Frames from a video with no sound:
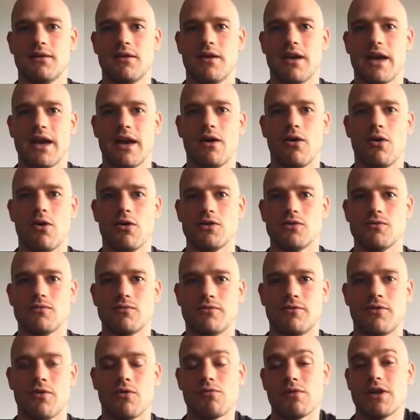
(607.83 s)
errors
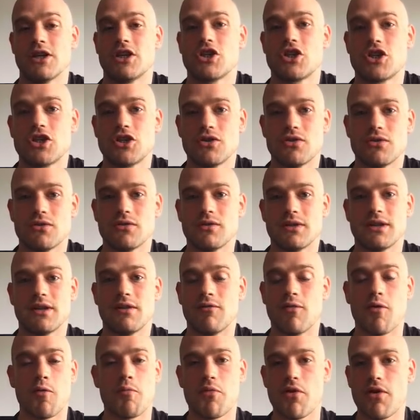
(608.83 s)
for which the
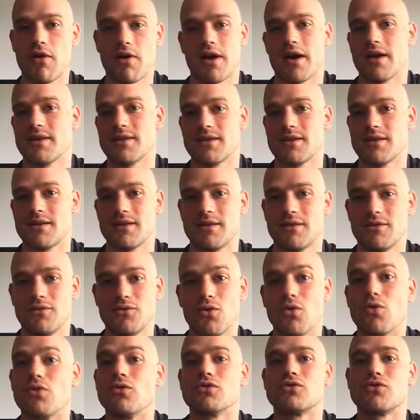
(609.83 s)
developer has
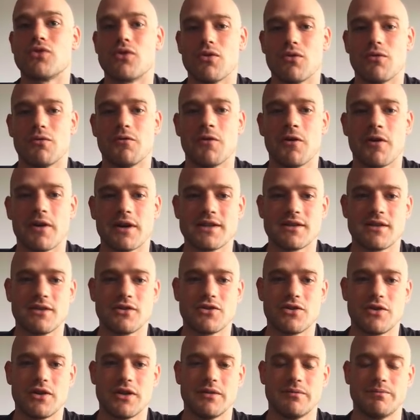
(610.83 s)
no control over,
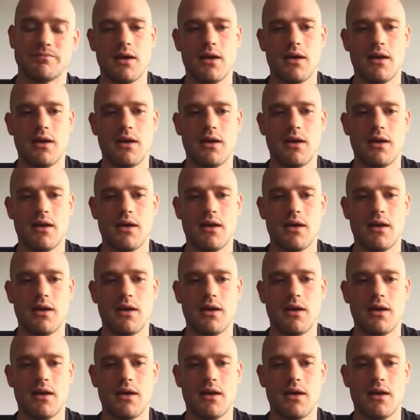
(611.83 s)
essentially.